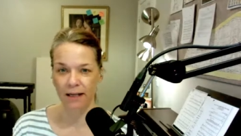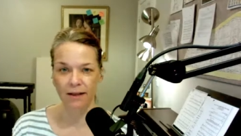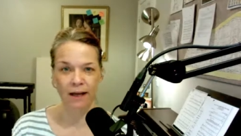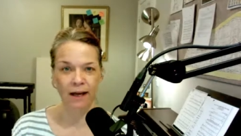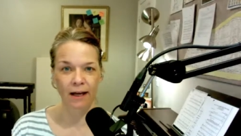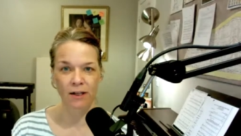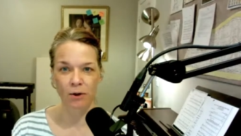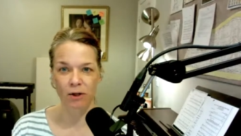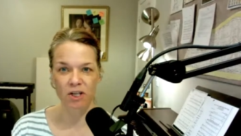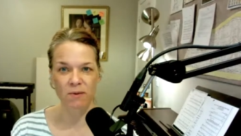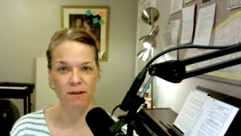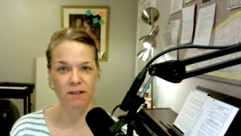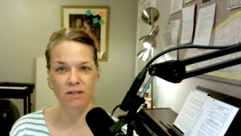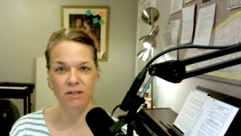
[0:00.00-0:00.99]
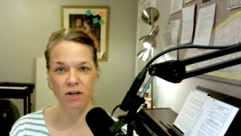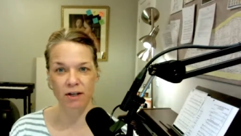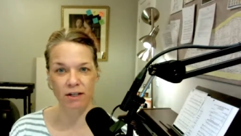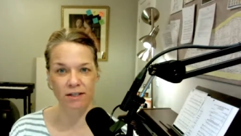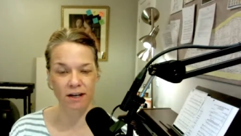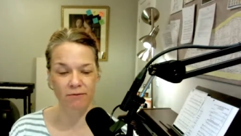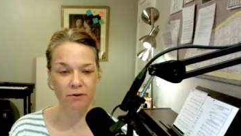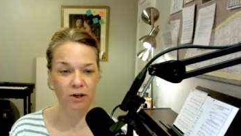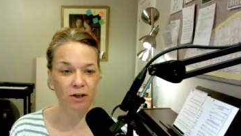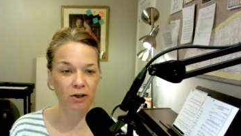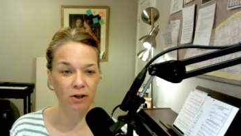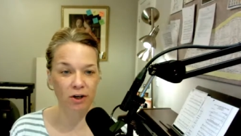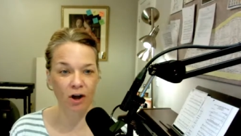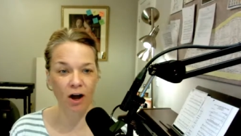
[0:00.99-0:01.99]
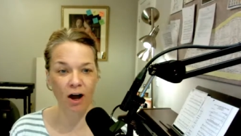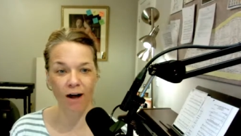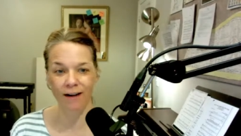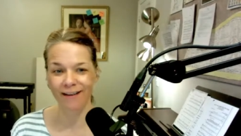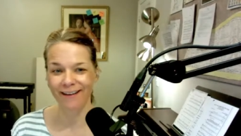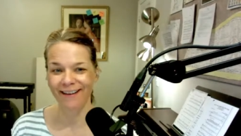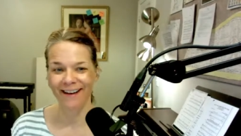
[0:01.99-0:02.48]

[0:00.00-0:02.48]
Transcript: that I don't expect the song to sound very good at all.